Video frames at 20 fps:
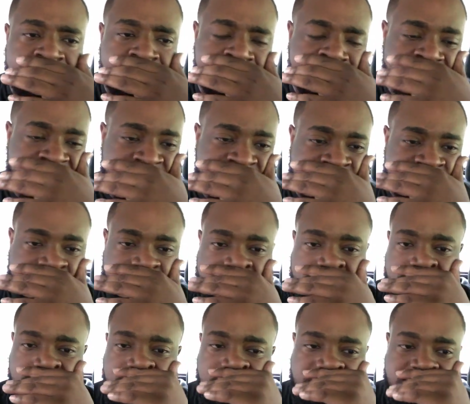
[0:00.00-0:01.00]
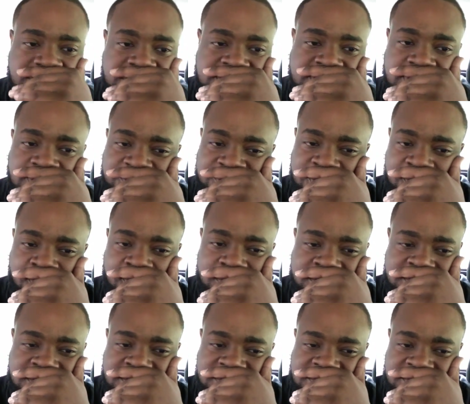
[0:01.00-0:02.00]
I just don't know
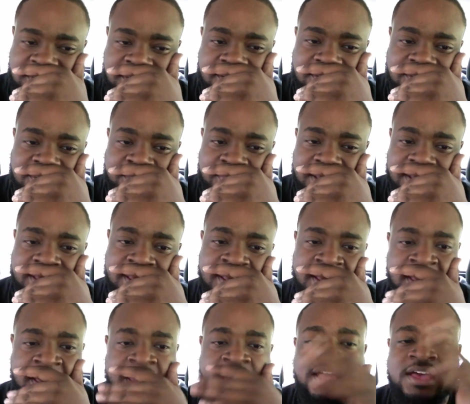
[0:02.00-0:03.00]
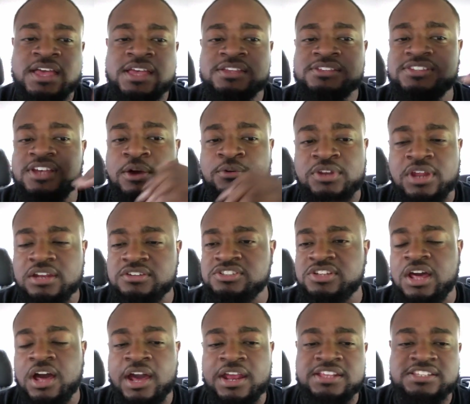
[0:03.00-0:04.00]
what to talk about. So D-
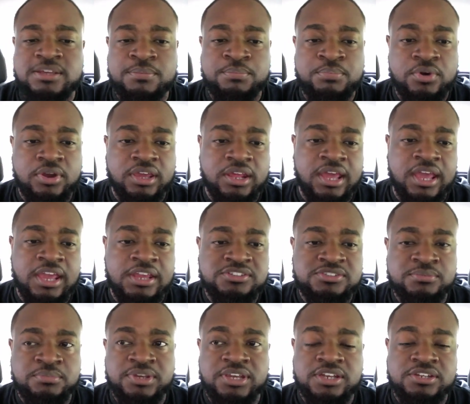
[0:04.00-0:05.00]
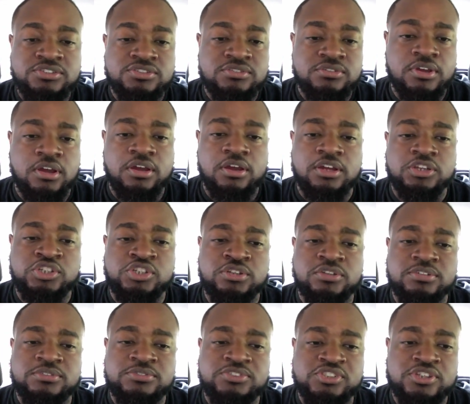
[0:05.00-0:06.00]
Don is a booking agent, bitch.
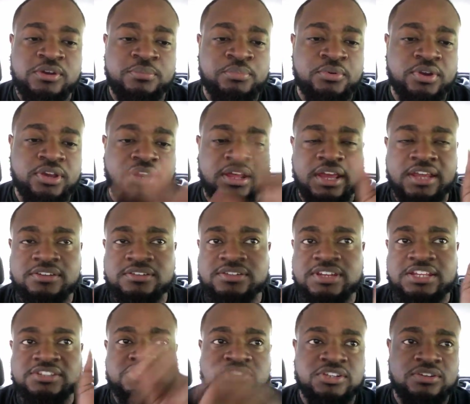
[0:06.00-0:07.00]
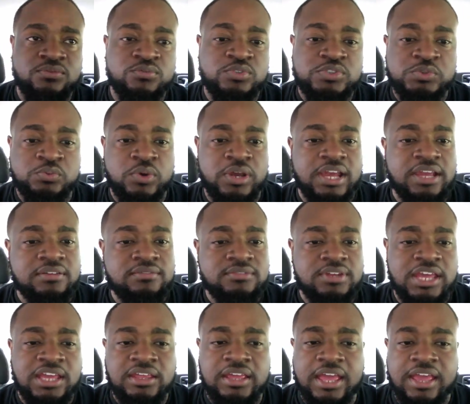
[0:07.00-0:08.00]
she, she a booking agent. That shit was whack.
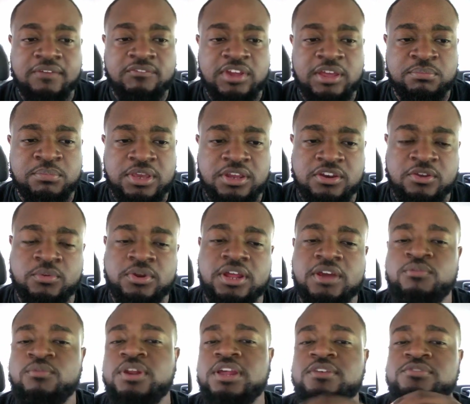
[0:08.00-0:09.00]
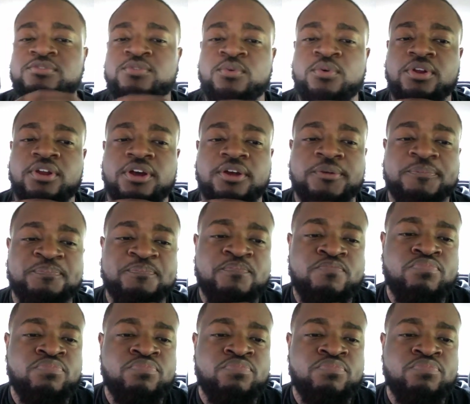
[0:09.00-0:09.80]
They having they meeting or whatever. What else going on?